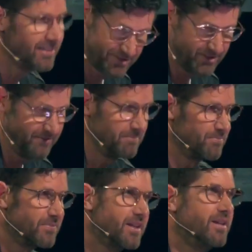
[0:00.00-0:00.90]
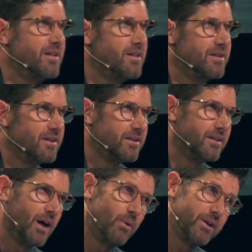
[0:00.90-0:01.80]
listen,
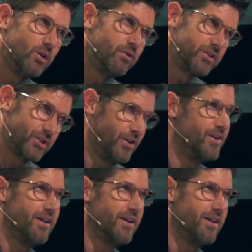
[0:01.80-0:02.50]
I want to overturn